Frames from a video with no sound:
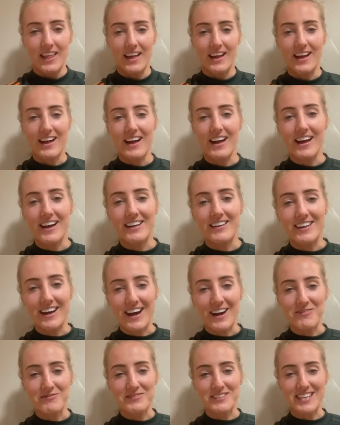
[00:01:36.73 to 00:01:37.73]
I
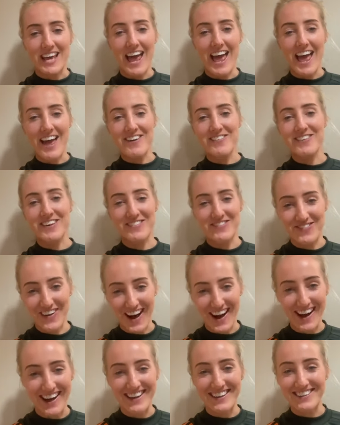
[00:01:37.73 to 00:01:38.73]
am
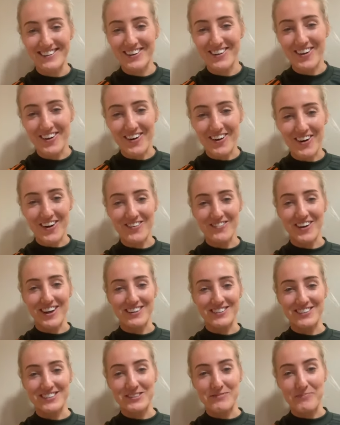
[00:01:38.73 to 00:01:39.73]
terrified of
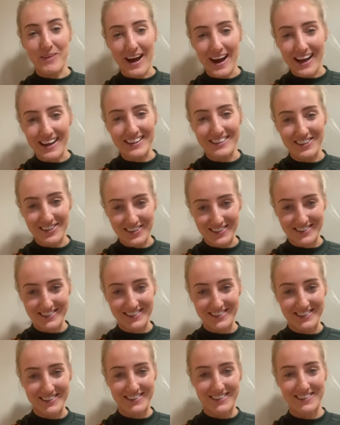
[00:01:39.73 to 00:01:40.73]
spiders
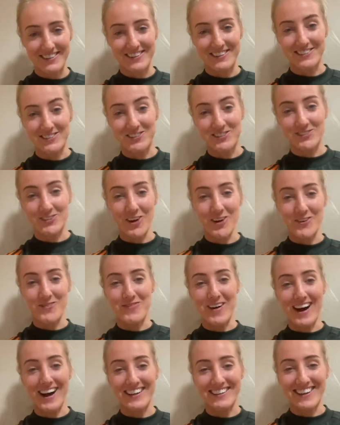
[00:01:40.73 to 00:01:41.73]
so
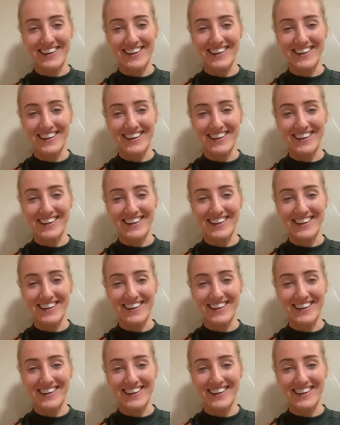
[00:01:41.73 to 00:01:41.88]
bad.